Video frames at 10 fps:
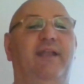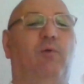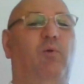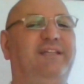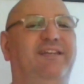
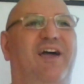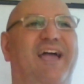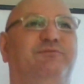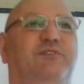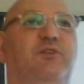Now, why did I
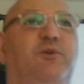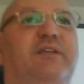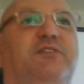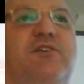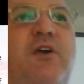have to do
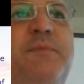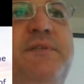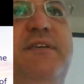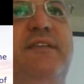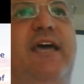this sermon
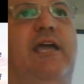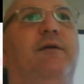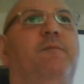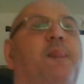today?